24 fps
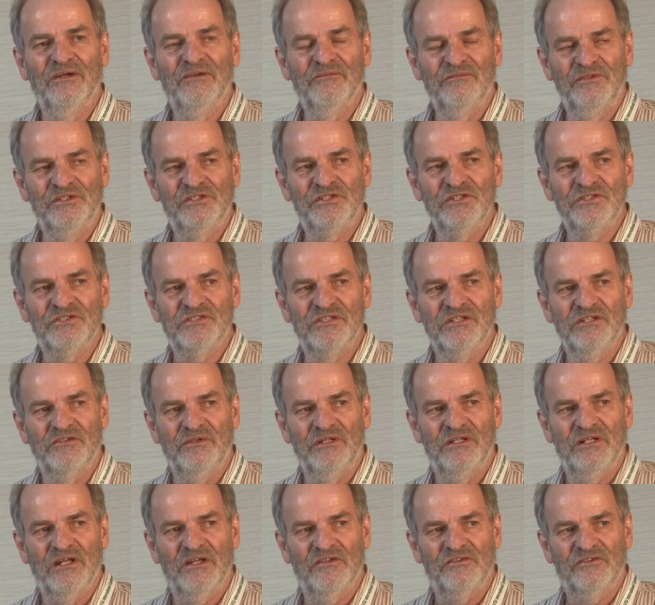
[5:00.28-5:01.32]
reducing
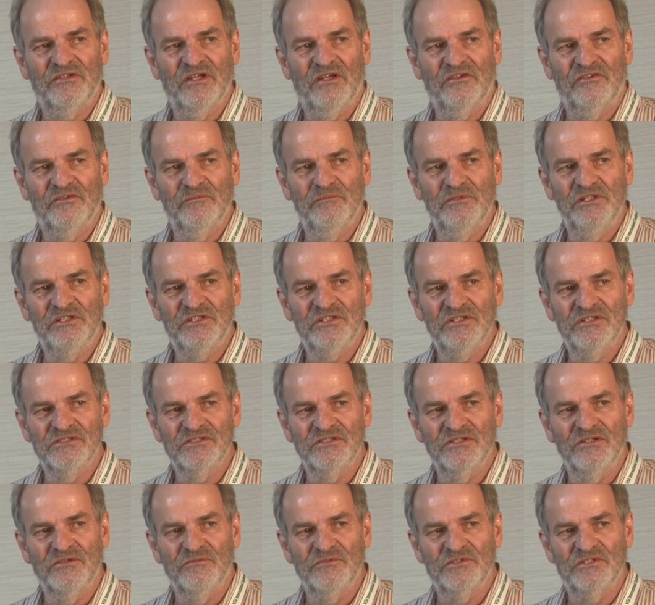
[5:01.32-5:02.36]
greenhouse gas emissions,
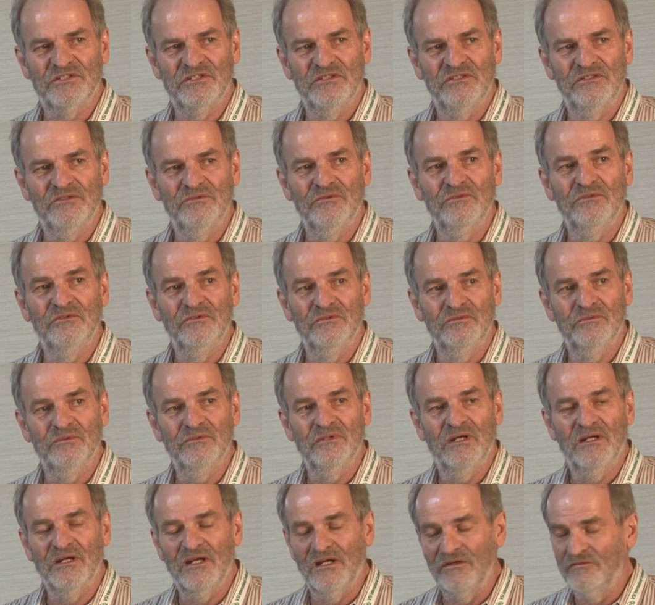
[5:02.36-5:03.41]
and obviously you
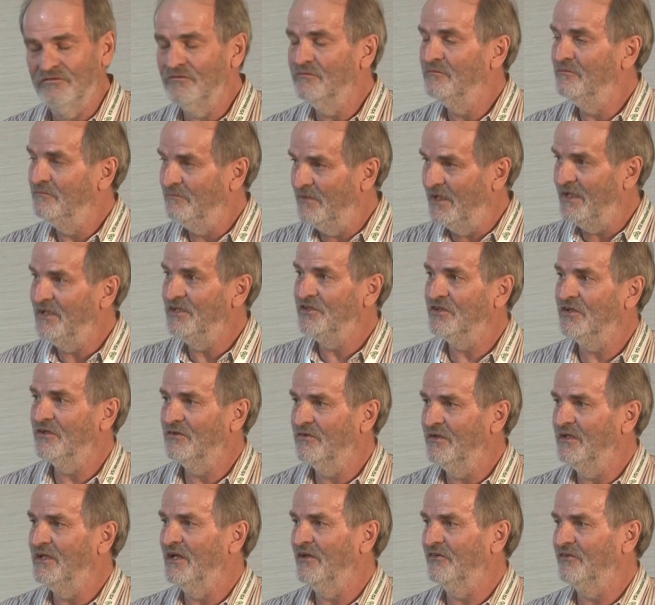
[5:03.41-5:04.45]
have major
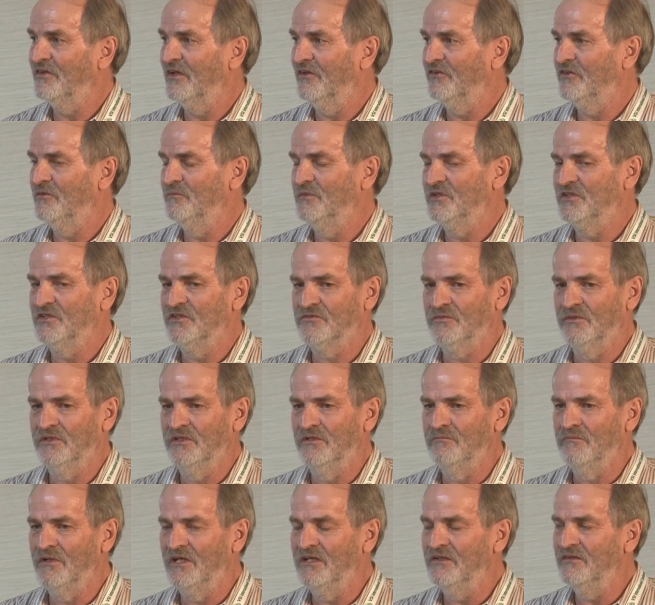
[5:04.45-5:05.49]
greenhouse gas emissions when
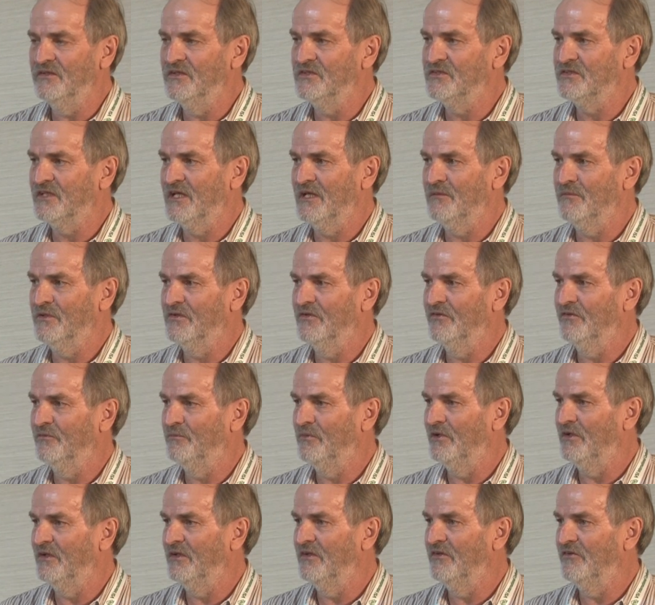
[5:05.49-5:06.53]
you make these chemicals
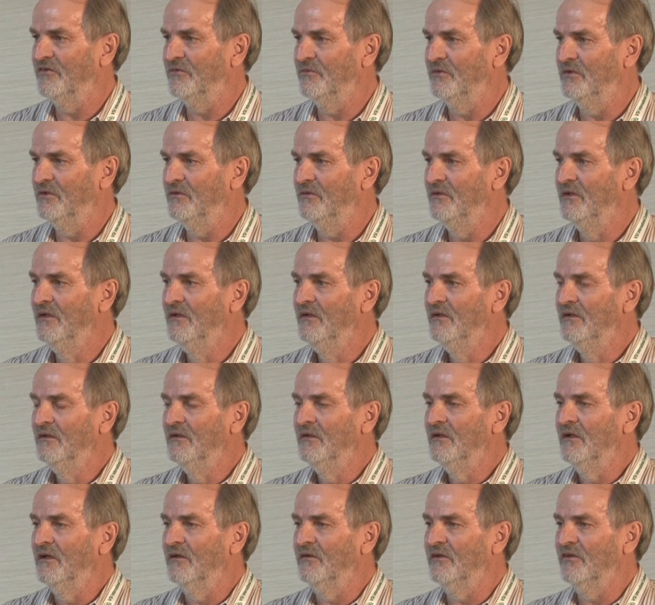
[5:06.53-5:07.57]
by this route.
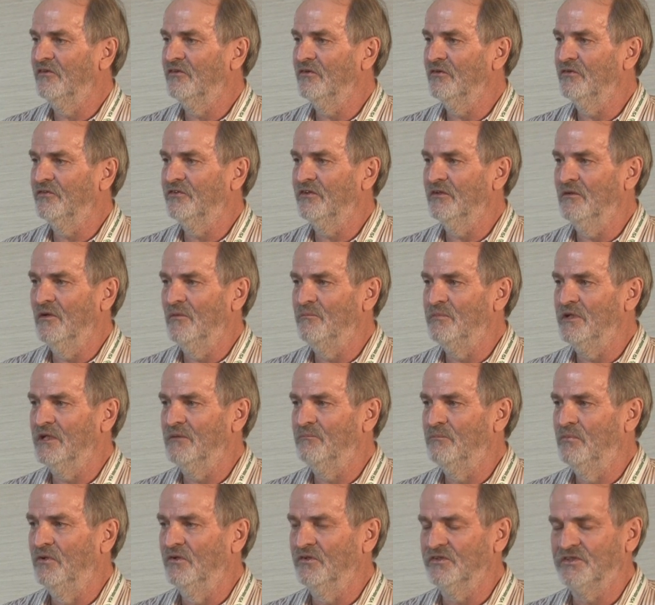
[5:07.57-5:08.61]
And there's also a
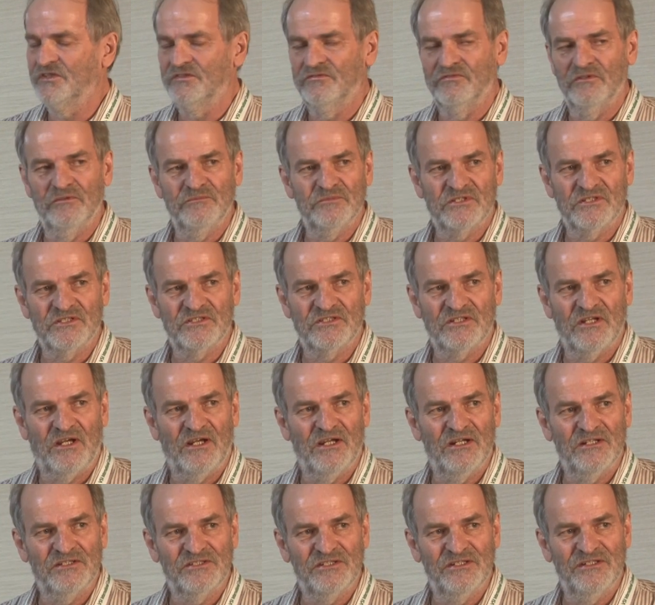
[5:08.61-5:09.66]
big push from
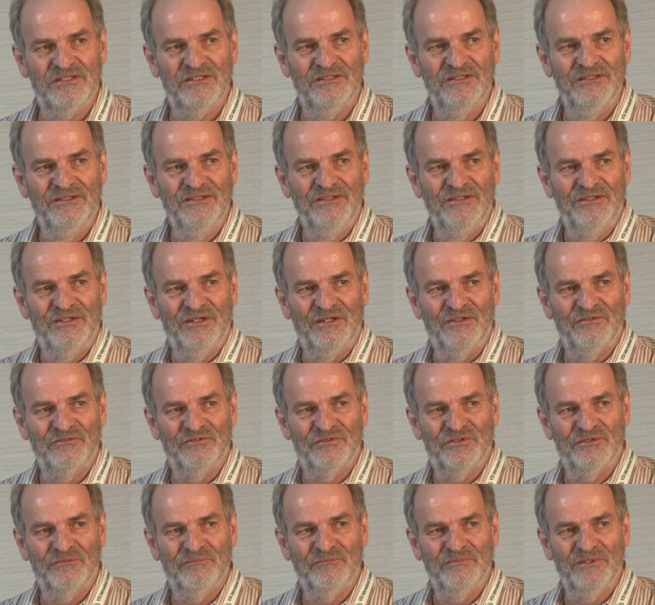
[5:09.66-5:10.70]
society and
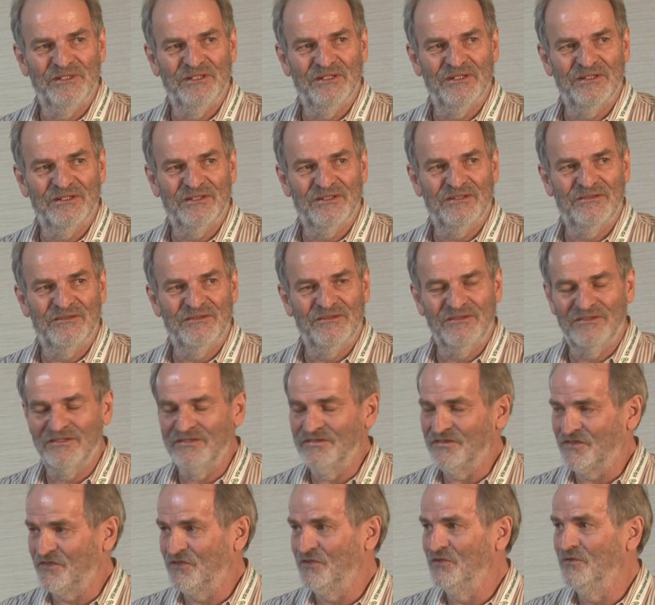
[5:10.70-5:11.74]
from
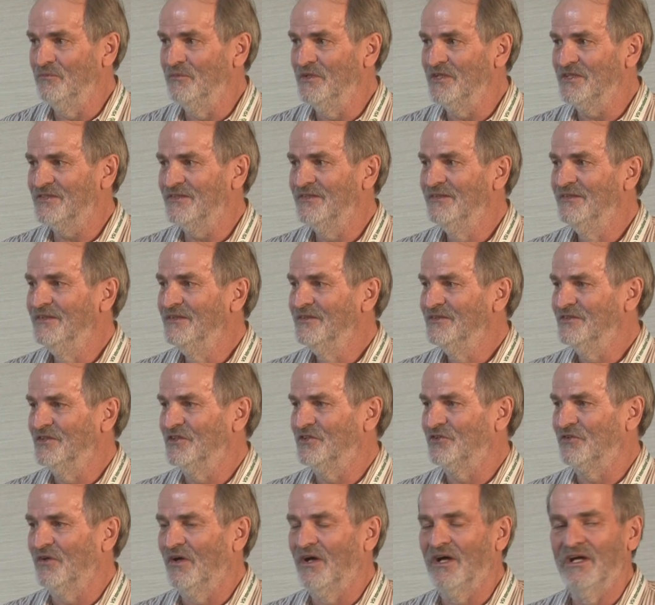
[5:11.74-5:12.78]
consumers to
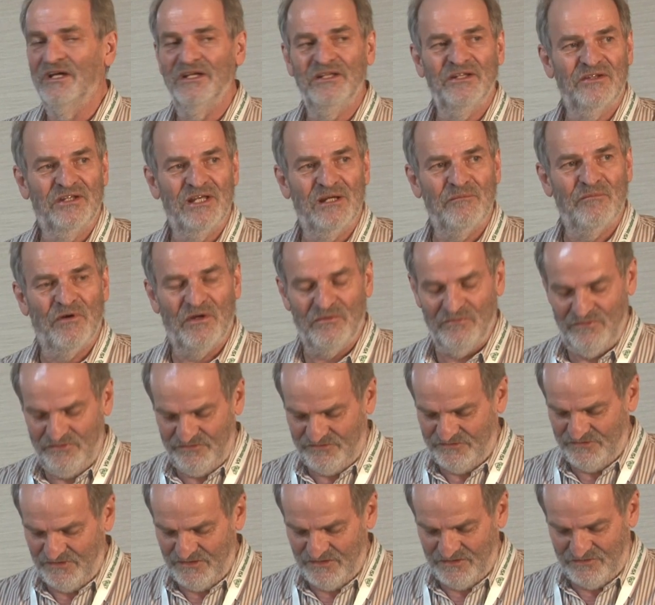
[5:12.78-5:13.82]
try and come up
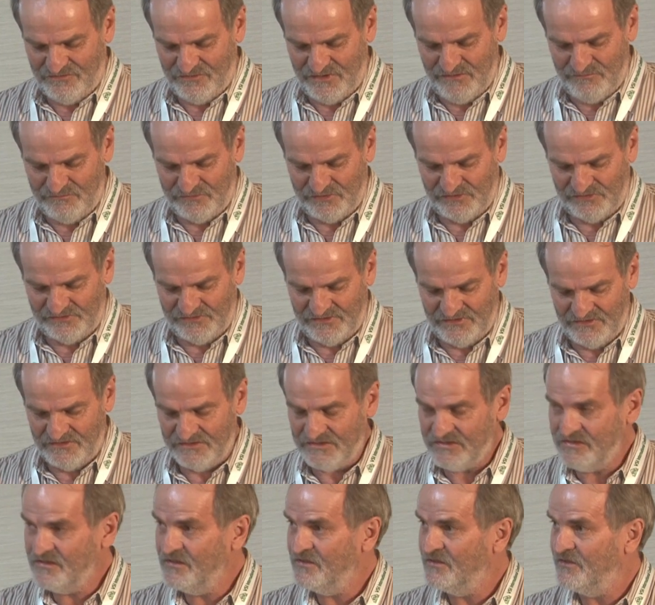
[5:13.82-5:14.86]
with green
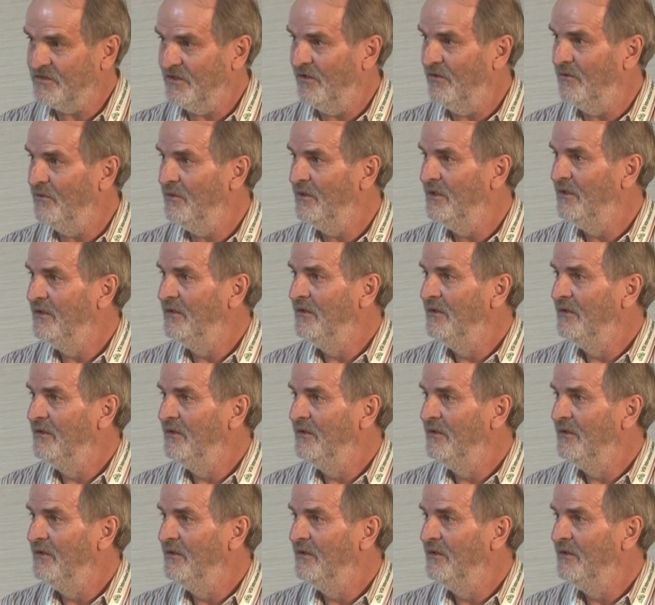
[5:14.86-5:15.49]
products. So